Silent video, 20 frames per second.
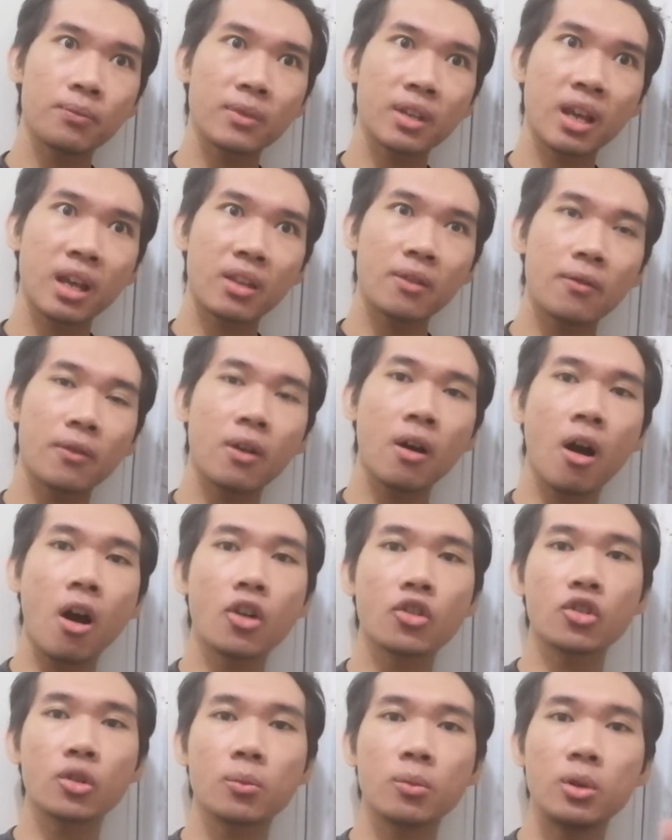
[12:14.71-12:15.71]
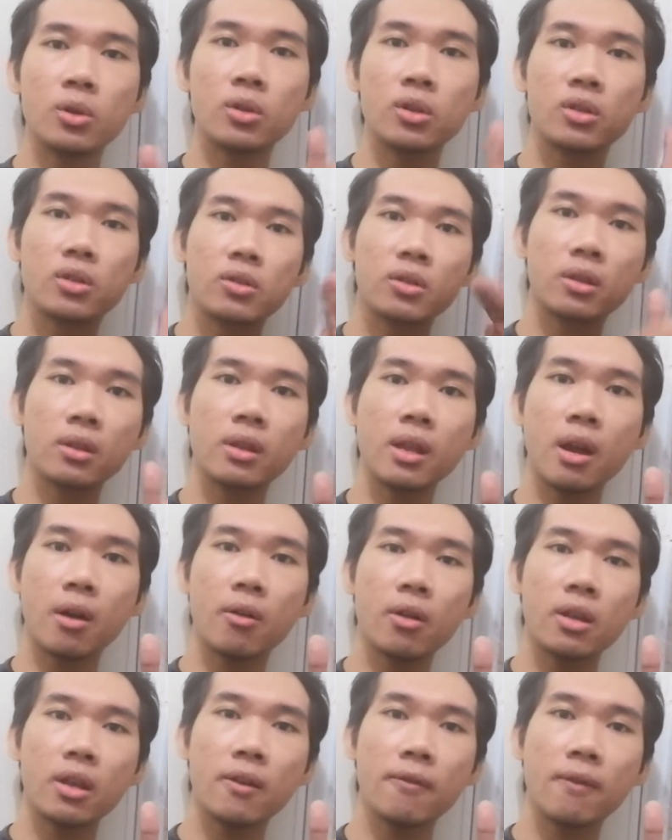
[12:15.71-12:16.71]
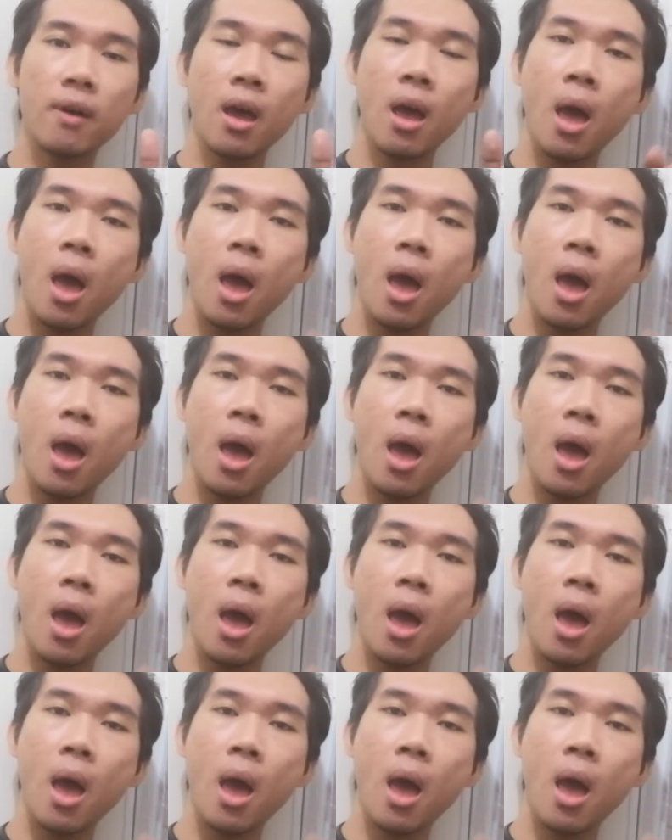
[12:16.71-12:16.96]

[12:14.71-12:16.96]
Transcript: kind of contributed to the narrative.